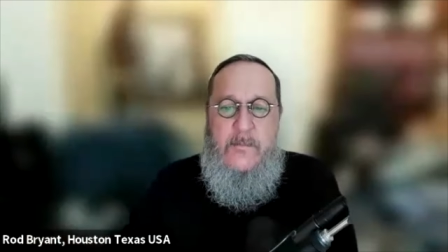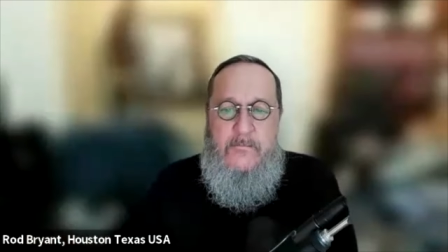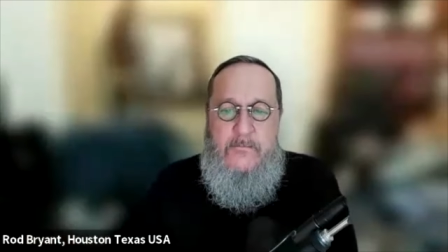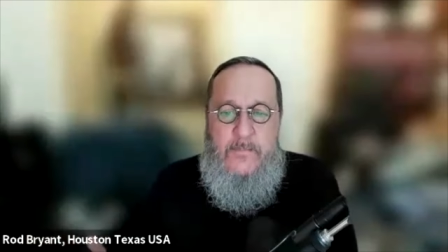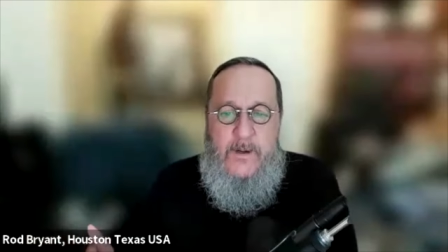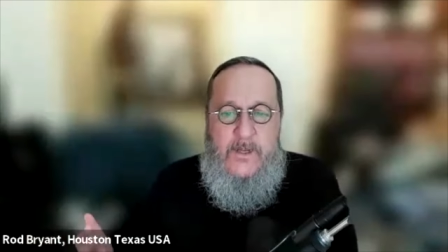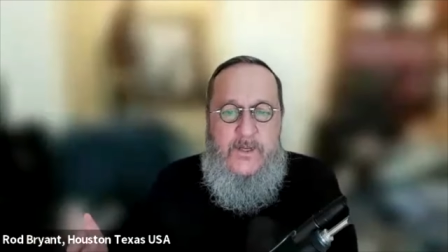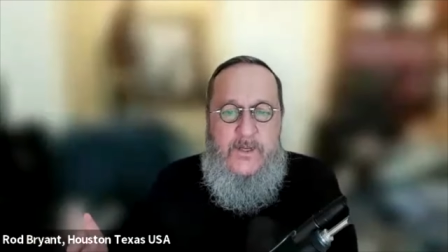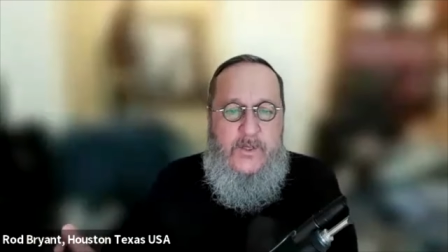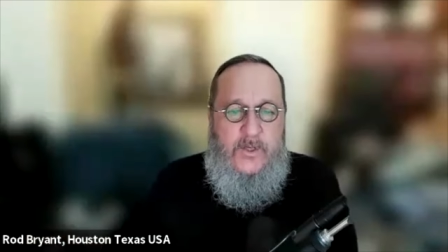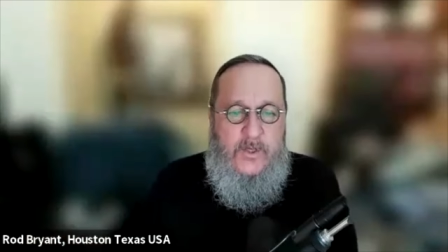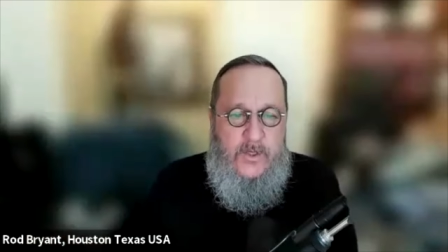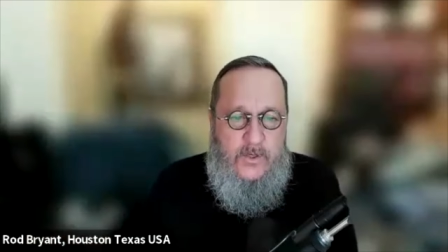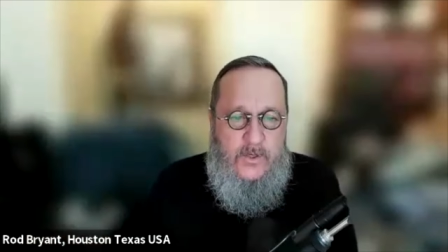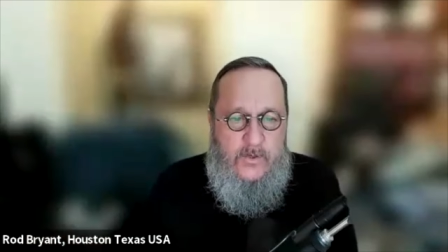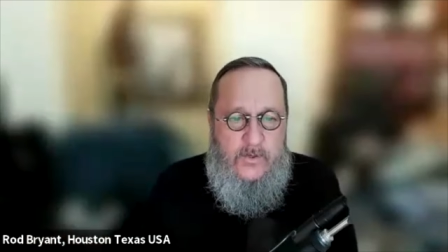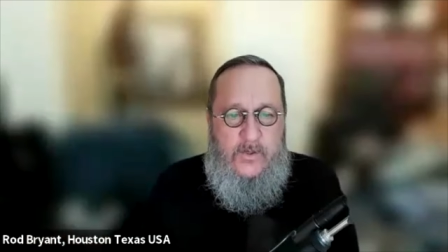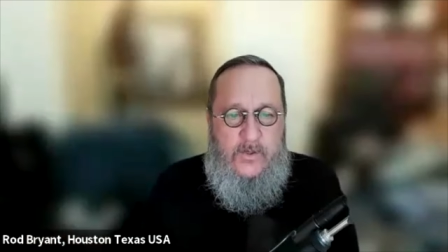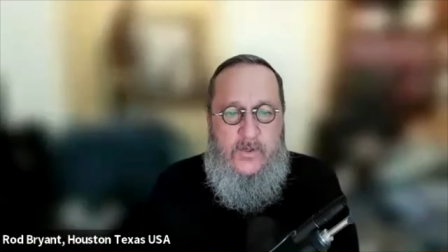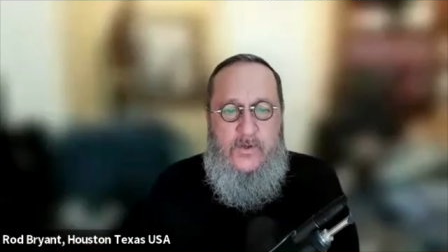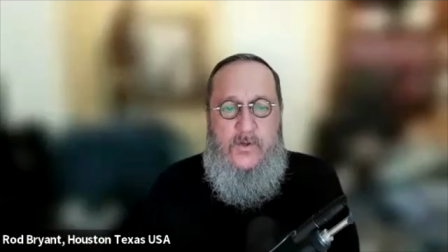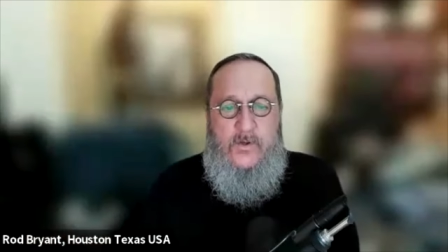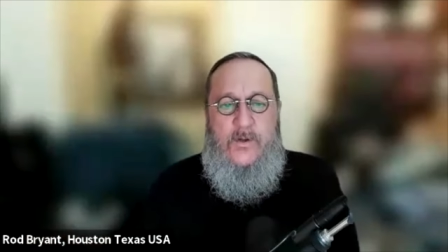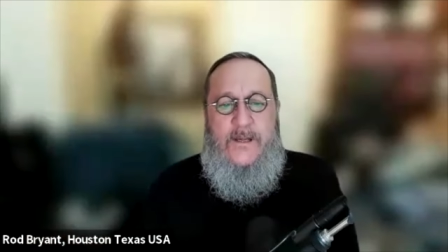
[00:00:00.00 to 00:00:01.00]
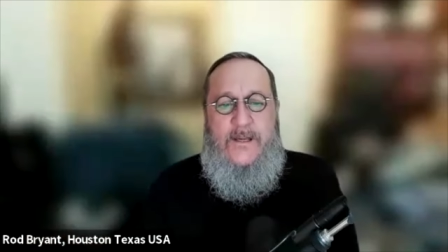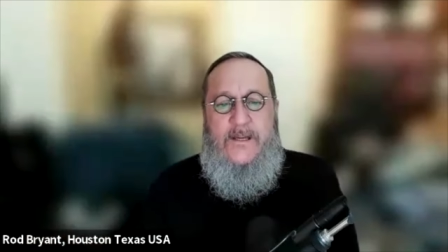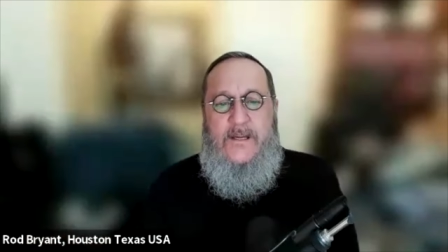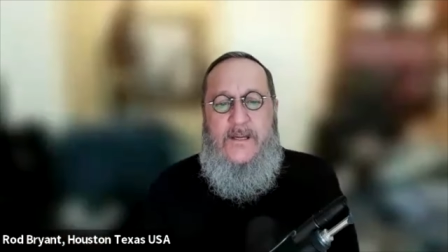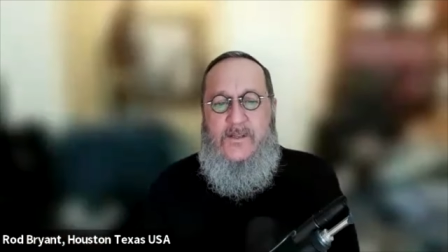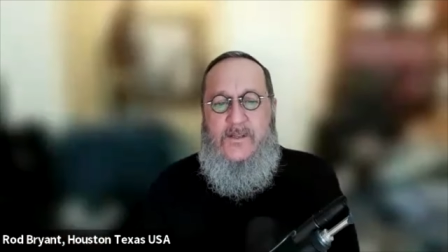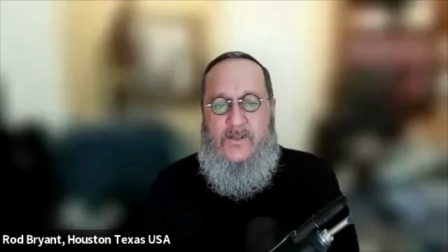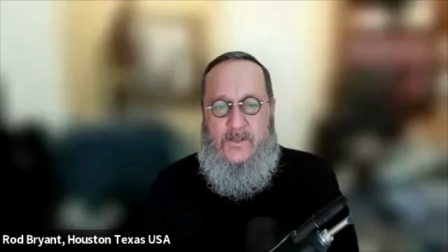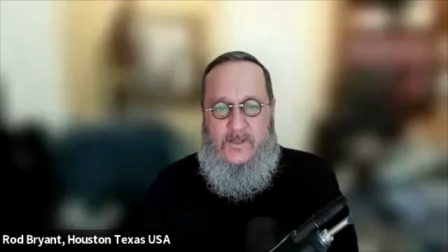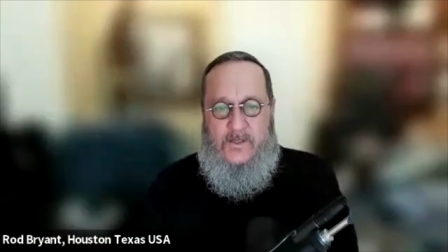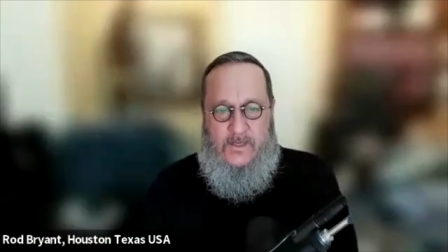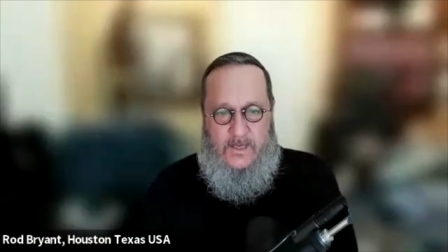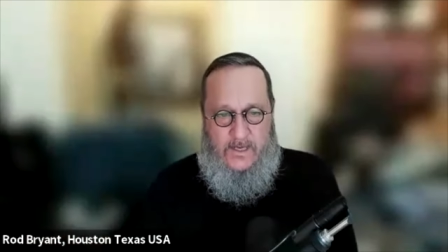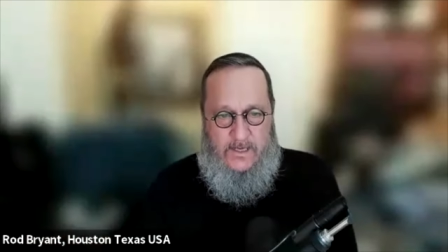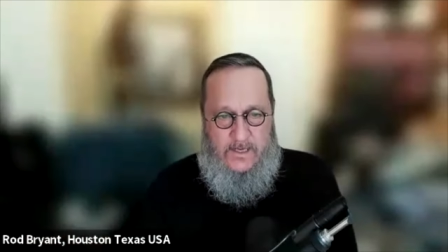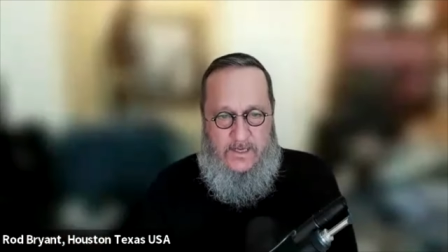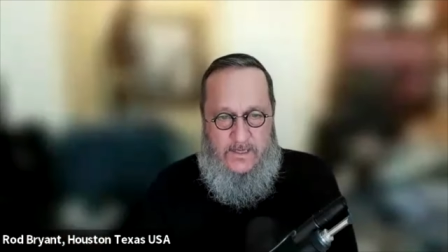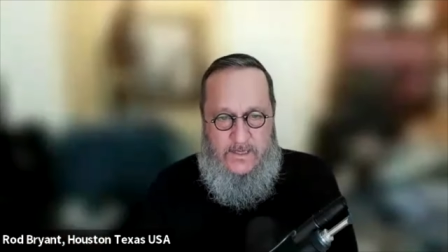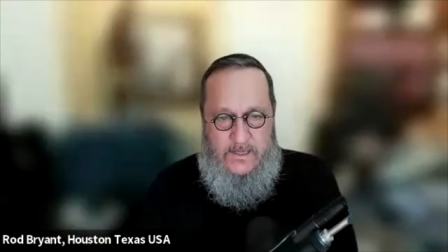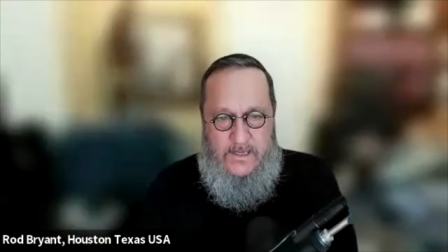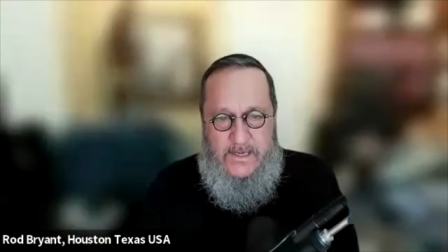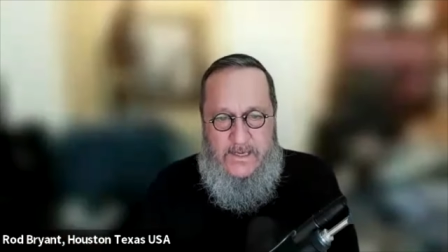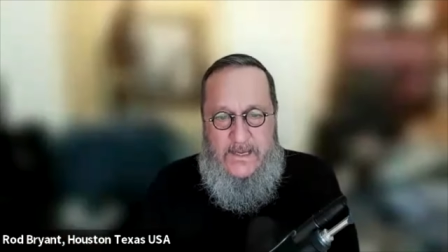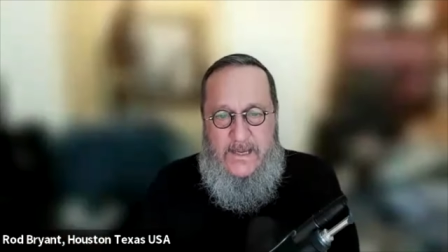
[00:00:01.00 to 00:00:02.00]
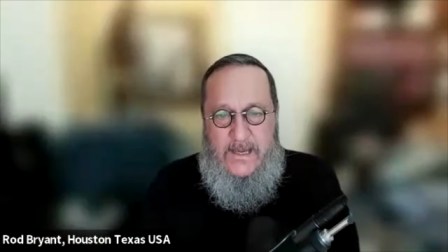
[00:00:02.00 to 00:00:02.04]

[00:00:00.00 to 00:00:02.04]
But due to his sin,